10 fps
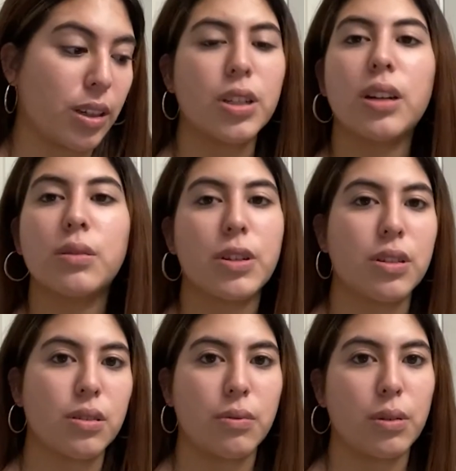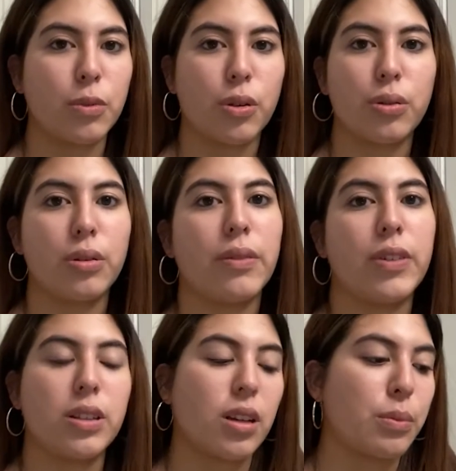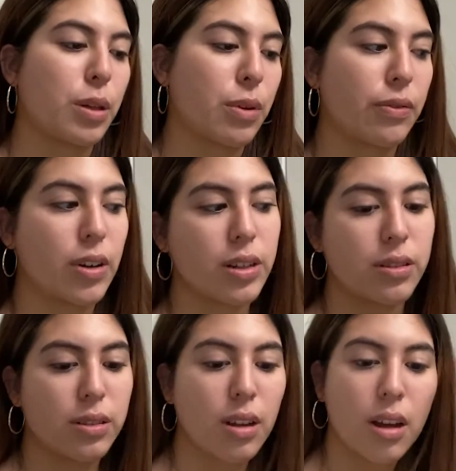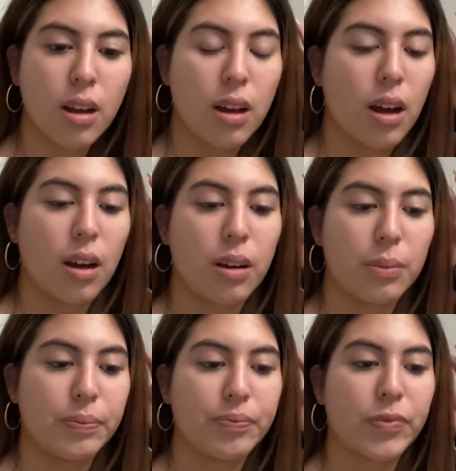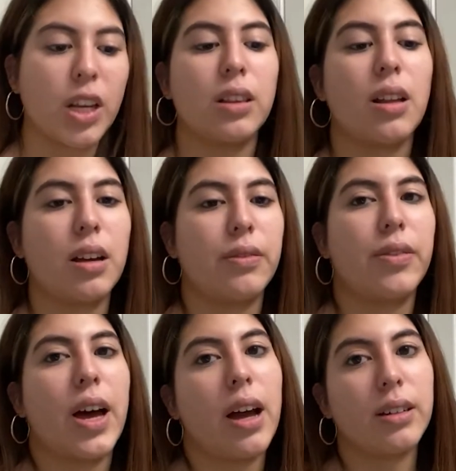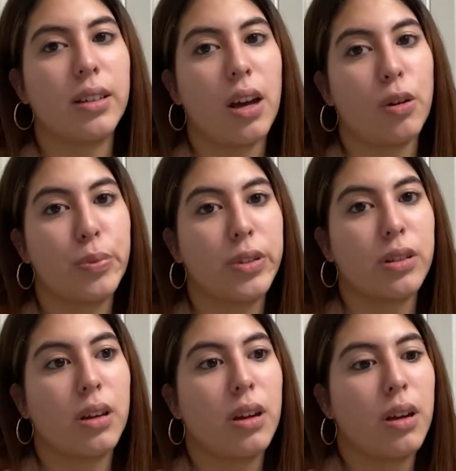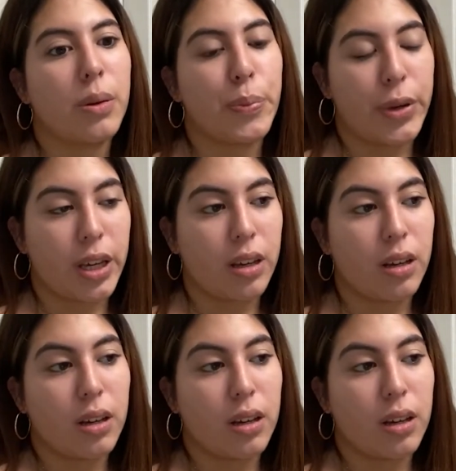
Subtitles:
Reaching out to my sister when I'm going through it, FaceTiming my friends, a lot of that helps me.